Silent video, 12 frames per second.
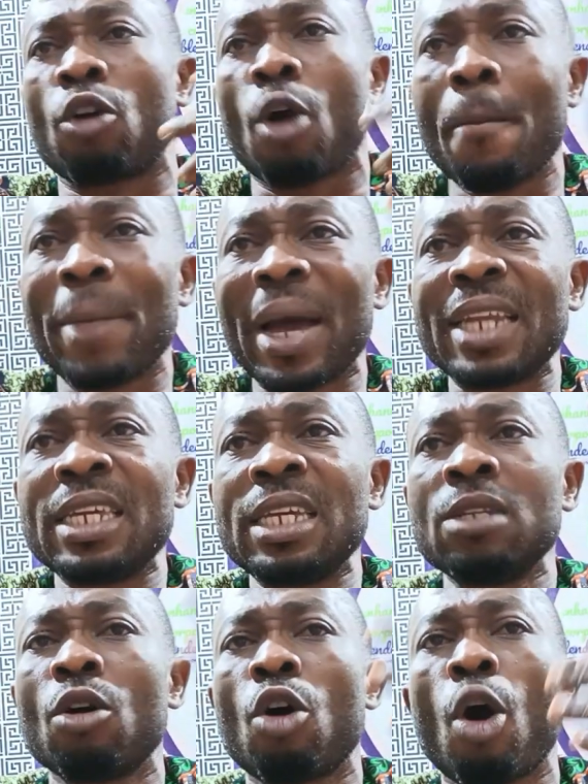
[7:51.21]

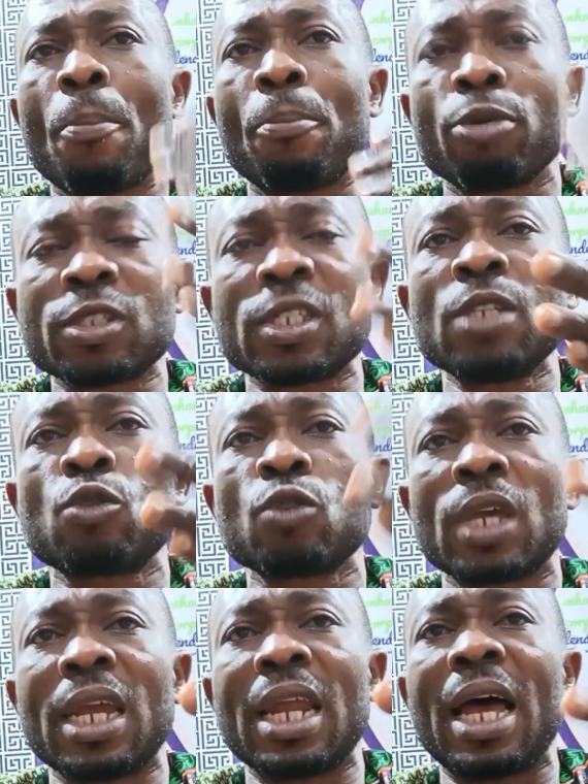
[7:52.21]
combining, or putting
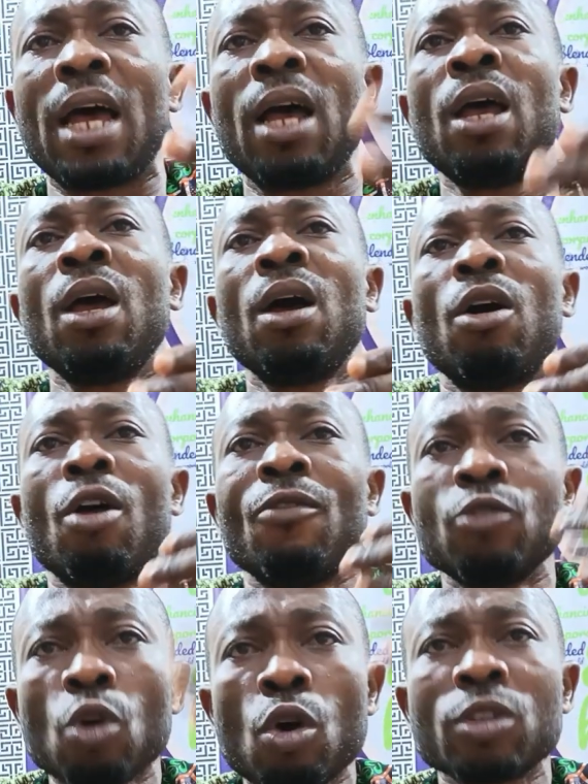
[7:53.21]
together
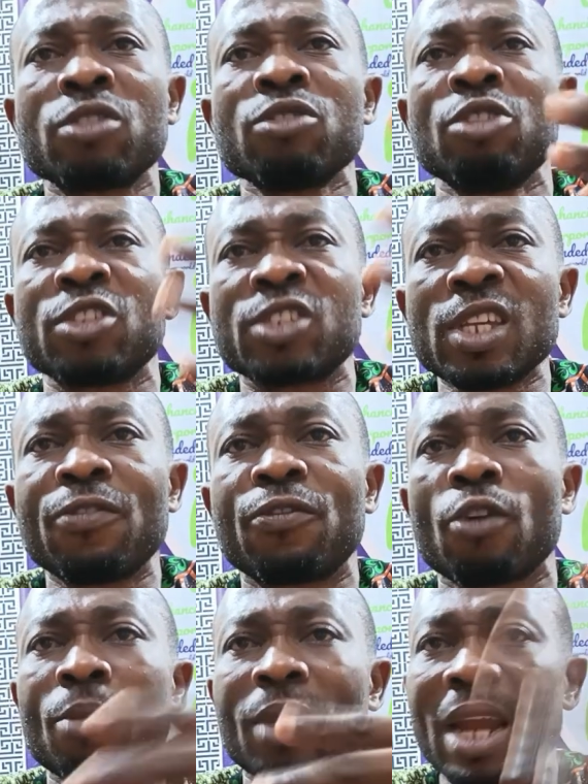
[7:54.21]
of notes received
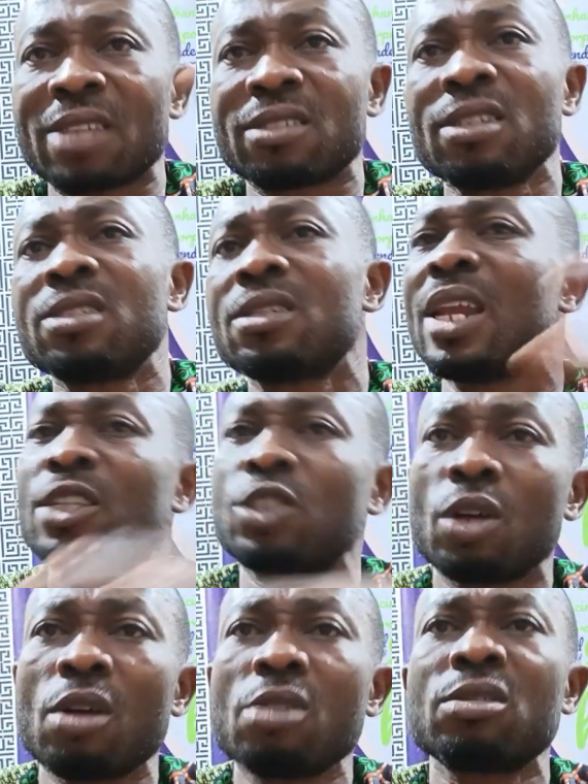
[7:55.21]
from classes,
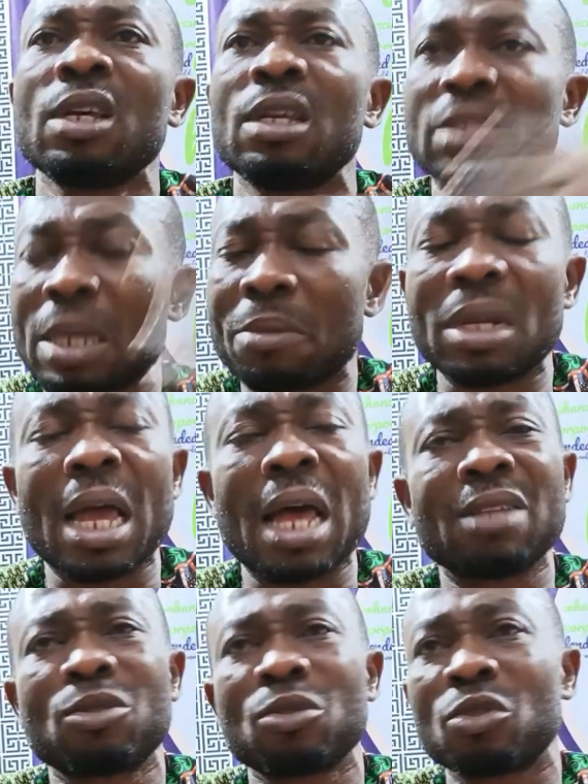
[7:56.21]
lectures,
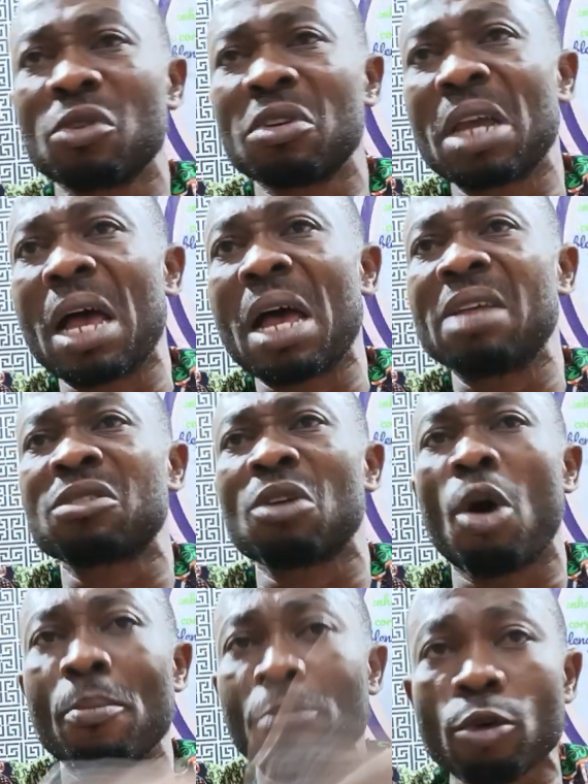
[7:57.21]
seminars, tutorials,
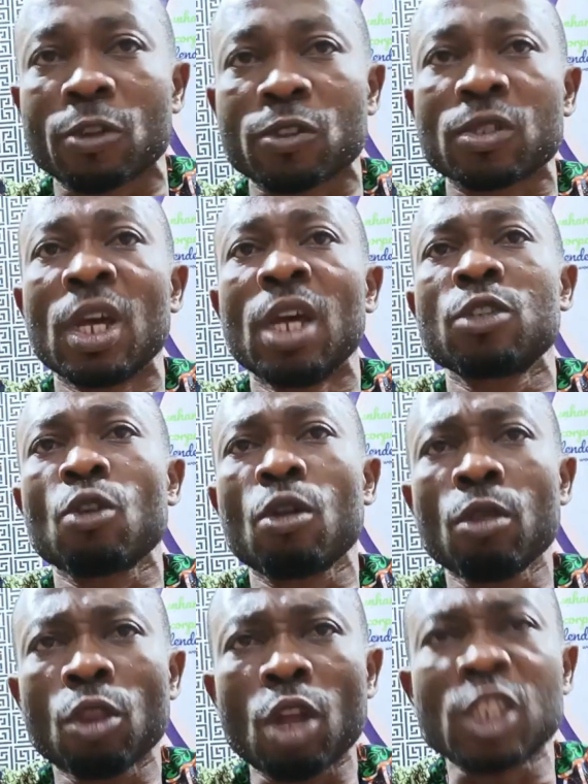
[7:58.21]
or books.
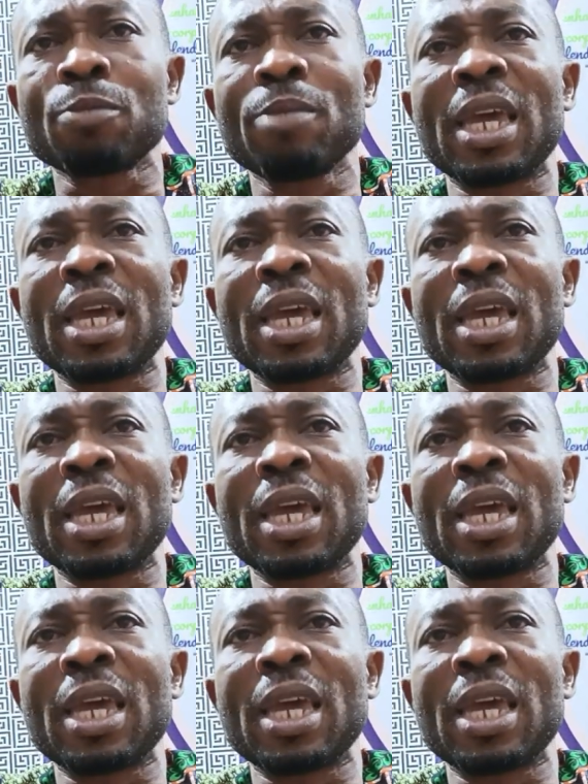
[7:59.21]
So note